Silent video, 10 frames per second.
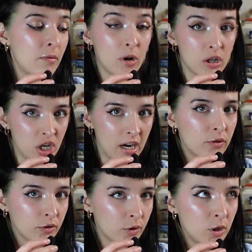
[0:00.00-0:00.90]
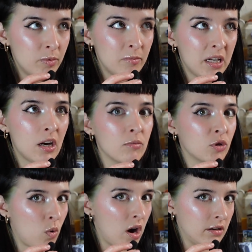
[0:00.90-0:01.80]
merging. The group
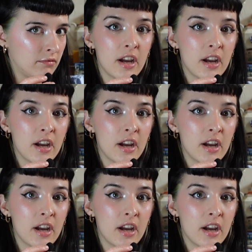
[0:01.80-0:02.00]
becomes one.